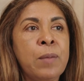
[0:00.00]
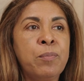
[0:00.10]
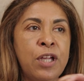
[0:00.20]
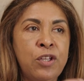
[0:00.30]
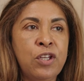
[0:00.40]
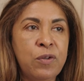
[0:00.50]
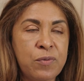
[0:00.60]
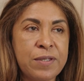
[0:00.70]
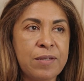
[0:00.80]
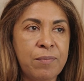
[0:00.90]
But I knew it
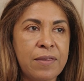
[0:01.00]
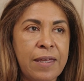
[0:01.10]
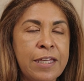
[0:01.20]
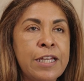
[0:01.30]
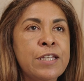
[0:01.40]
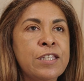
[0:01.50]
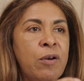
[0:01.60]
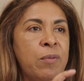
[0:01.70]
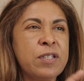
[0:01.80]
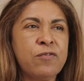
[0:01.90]
was something.
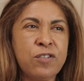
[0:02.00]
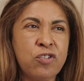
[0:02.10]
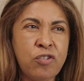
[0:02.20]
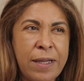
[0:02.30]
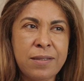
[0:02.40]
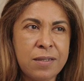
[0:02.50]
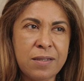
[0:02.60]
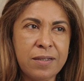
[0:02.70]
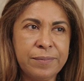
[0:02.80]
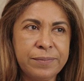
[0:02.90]
So I was frustrated,